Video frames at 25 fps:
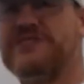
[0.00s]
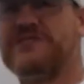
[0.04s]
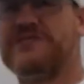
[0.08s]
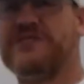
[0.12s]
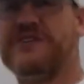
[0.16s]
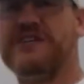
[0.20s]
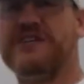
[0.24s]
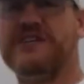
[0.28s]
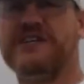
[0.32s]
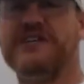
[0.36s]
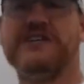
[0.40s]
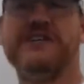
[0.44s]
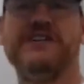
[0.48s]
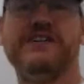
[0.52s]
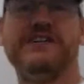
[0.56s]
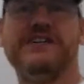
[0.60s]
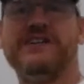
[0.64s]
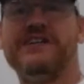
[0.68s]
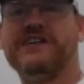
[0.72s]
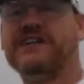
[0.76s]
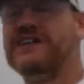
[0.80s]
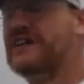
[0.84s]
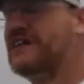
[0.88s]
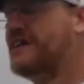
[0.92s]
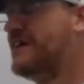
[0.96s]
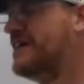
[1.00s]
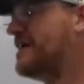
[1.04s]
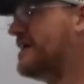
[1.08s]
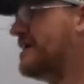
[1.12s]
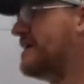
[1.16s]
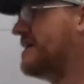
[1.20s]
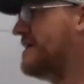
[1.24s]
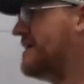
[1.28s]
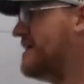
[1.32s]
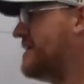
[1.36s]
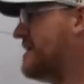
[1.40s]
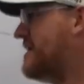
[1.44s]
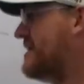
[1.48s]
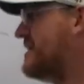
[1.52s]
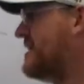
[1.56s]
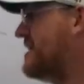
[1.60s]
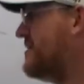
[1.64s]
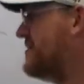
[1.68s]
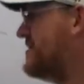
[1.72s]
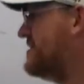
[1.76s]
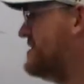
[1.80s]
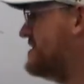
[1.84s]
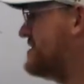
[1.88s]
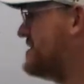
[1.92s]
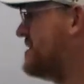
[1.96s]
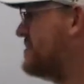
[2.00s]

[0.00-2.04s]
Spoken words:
street here. And I would